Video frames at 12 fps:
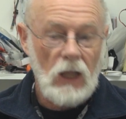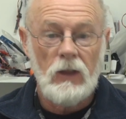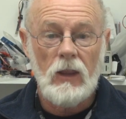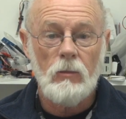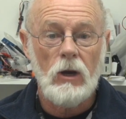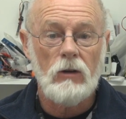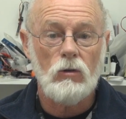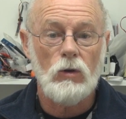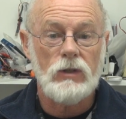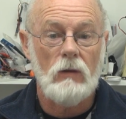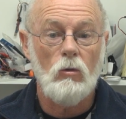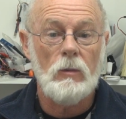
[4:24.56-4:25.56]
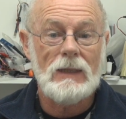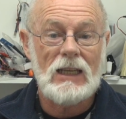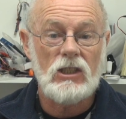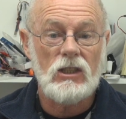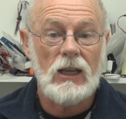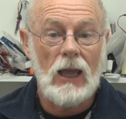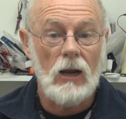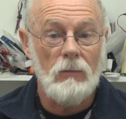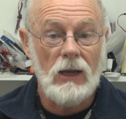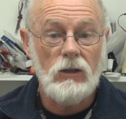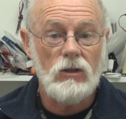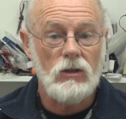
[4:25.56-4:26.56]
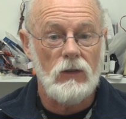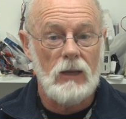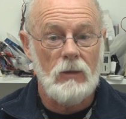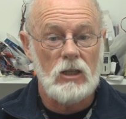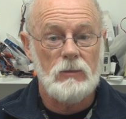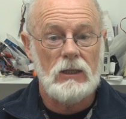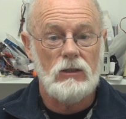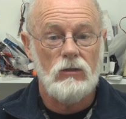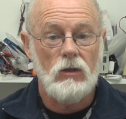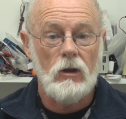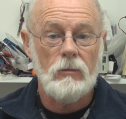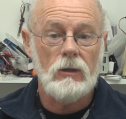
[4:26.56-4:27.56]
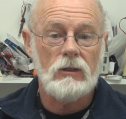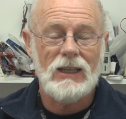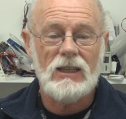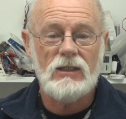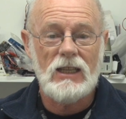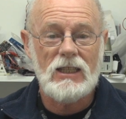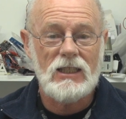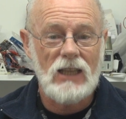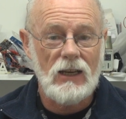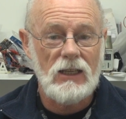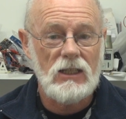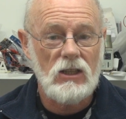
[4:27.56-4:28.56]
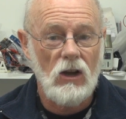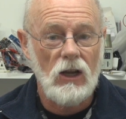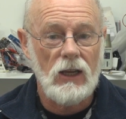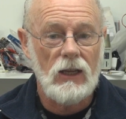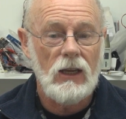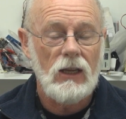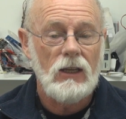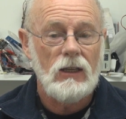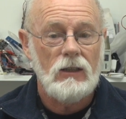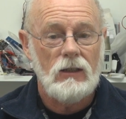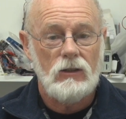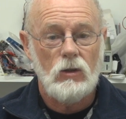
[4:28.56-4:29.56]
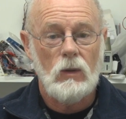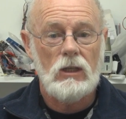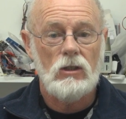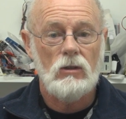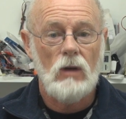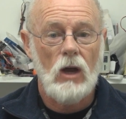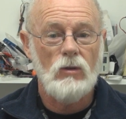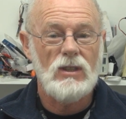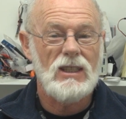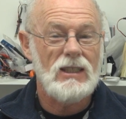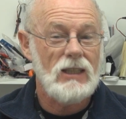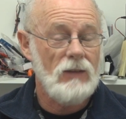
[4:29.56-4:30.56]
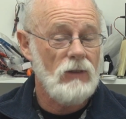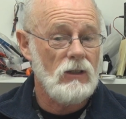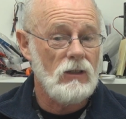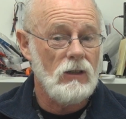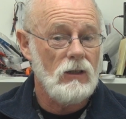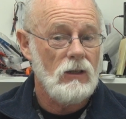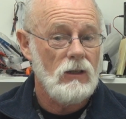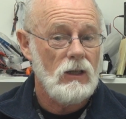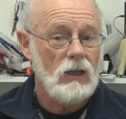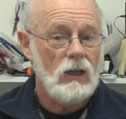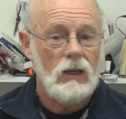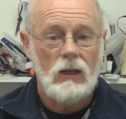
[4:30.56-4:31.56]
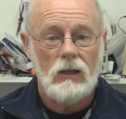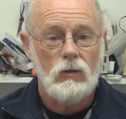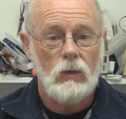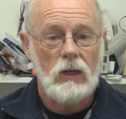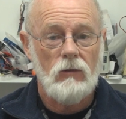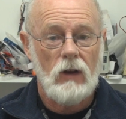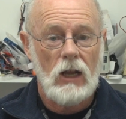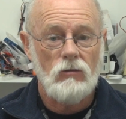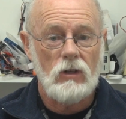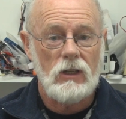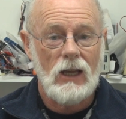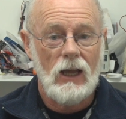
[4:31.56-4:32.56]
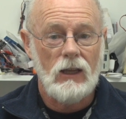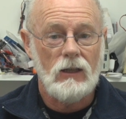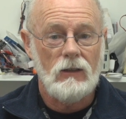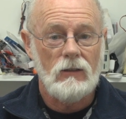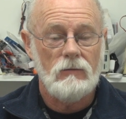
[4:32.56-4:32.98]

The other motor, of course, I will be testing, and I may use on the MXP230 build, is the Sunny Sky 2207 2300 kV.